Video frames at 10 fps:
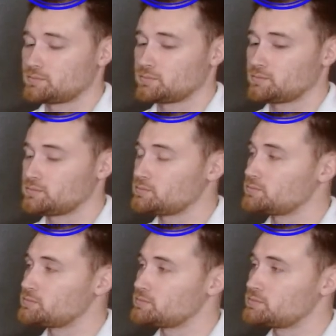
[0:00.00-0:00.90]

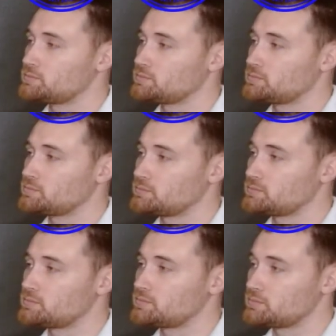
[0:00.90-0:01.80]

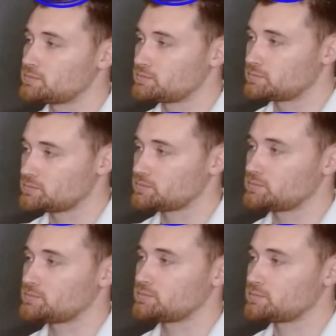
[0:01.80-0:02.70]

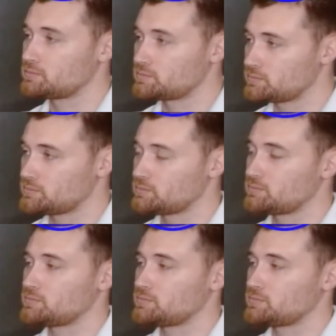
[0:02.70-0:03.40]
The person shown says nothing.